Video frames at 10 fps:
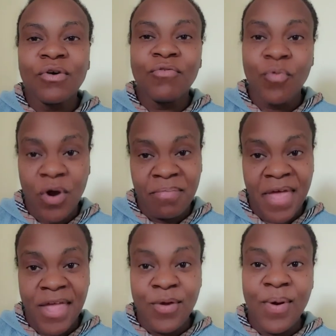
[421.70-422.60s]
of worm
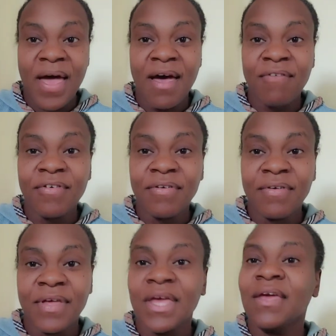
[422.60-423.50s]
that you have,
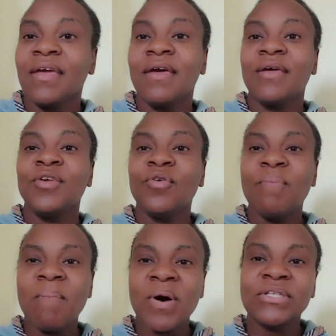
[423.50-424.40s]
you
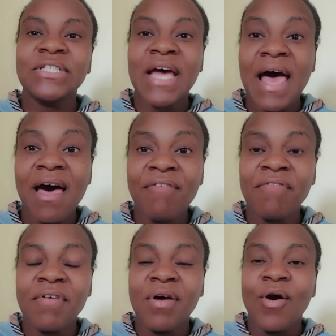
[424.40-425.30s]
must have
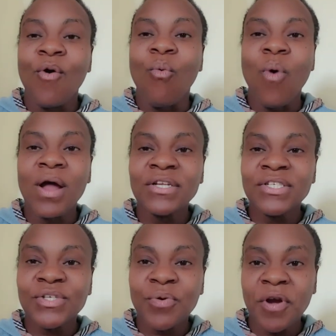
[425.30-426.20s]
one
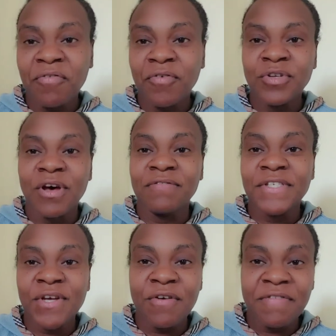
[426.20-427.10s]
square foot of
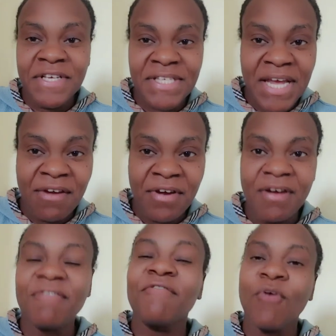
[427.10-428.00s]
surface
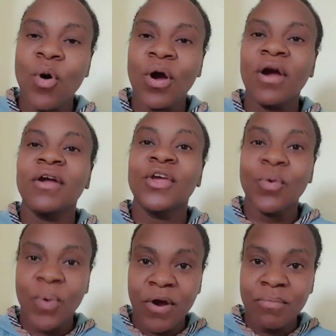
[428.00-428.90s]
area for your
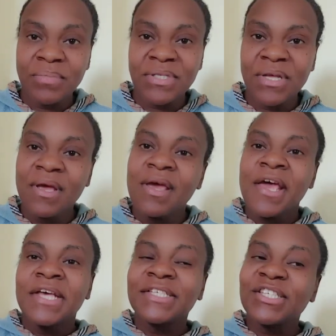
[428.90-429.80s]
worms.
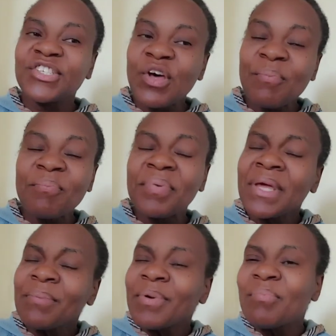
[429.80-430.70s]
Some
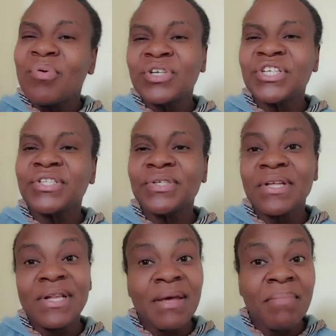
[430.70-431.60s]
people push it to the
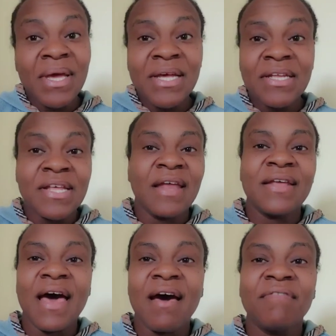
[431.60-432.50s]
limit and
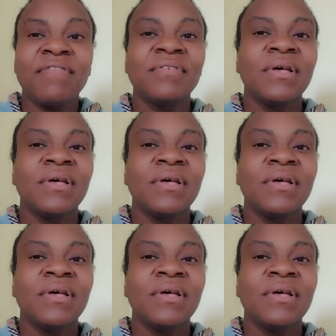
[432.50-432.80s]
have